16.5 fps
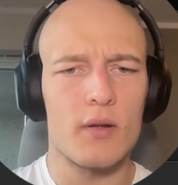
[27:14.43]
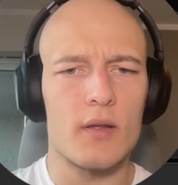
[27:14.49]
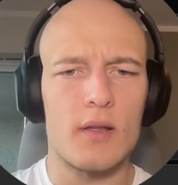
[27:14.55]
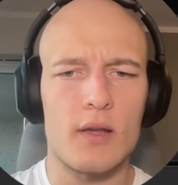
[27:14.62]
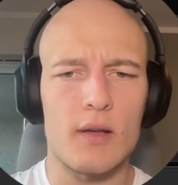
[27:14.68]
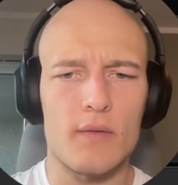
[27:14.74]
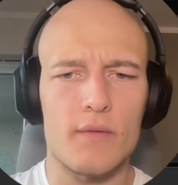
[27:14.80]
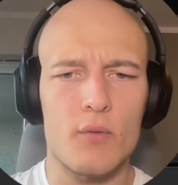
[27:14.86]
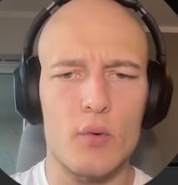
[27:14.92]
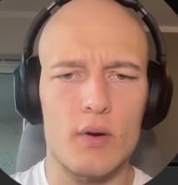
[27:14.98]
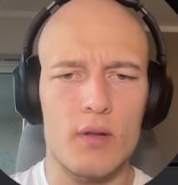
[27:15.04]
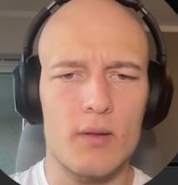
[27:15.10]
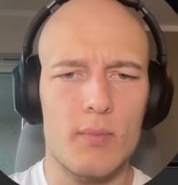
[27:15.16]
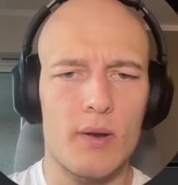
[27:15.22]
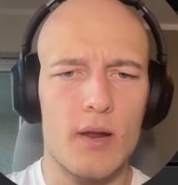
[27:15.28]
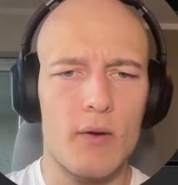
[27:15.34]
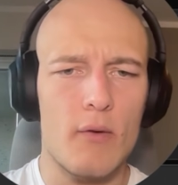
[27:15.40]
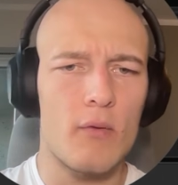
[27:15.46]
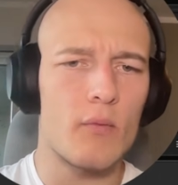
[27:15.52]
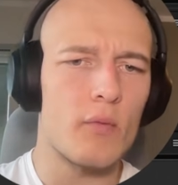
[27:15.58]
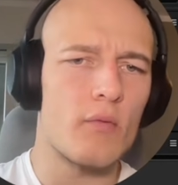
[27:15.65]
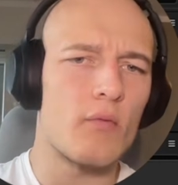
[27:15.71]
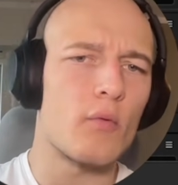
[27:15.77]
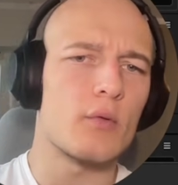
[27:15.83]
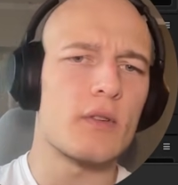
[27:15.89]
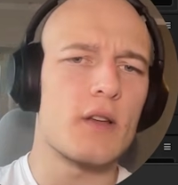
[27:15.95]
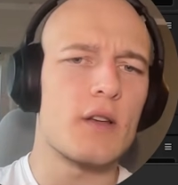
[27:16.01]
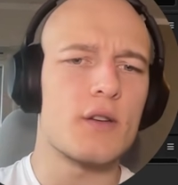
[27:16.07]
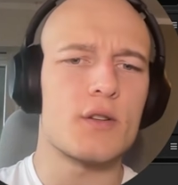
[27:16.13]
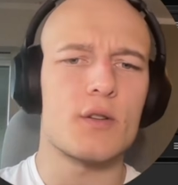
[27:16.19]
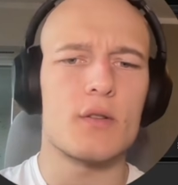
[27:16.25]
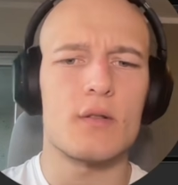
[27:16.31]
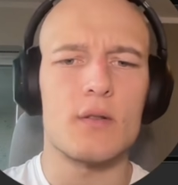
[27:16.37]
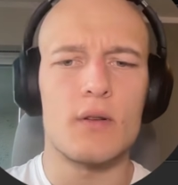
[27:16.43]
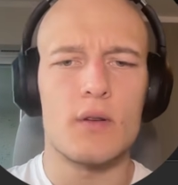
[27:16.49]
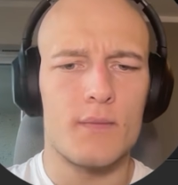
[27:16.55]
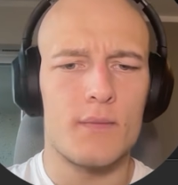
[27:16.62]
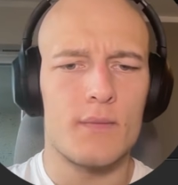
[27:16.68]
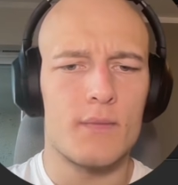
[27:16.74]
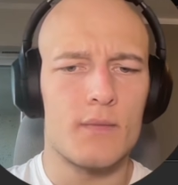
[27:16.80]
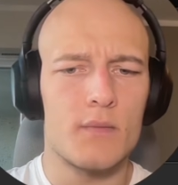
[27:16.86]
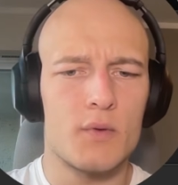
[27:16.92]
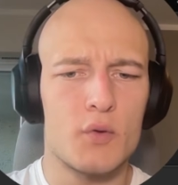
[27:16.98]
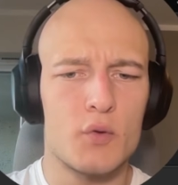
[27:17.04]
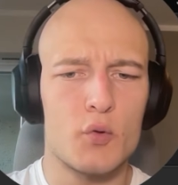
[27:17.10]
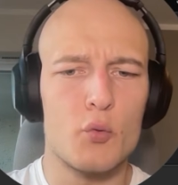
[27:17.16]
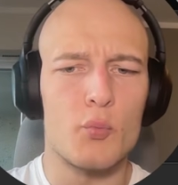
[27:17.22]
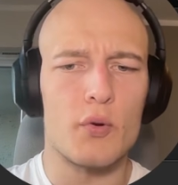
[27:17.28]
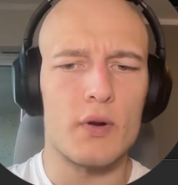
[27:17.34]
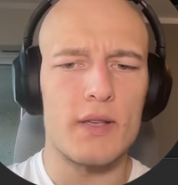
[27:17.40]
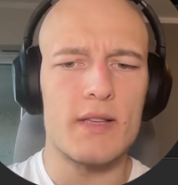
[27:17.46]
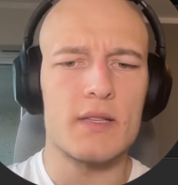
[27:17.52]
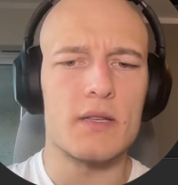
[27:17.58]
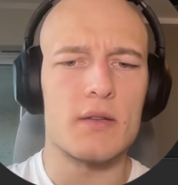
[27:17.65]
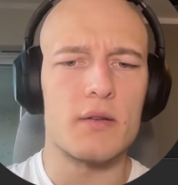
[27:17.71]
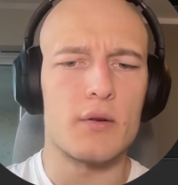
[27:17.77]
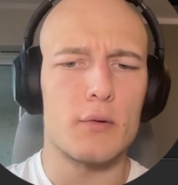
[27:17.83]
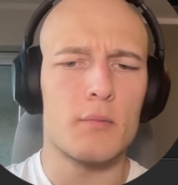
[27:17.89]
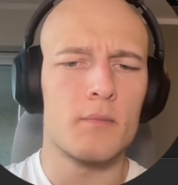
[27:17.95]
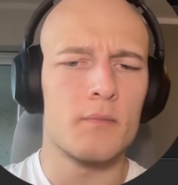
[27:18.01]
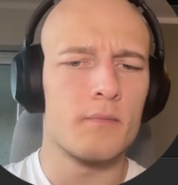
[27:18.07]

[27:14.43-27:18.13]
afford to play around with rotation super easily, you know.